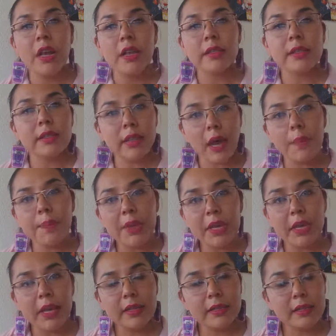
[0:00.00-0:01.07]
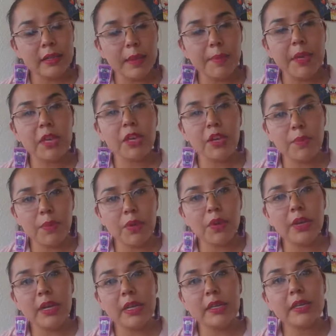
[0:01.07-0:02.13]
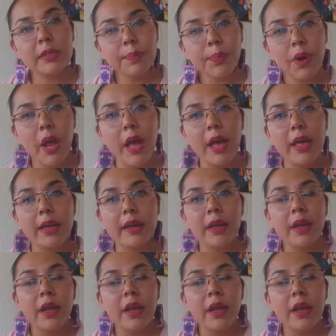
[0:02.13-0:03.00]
stopping and stemming community spread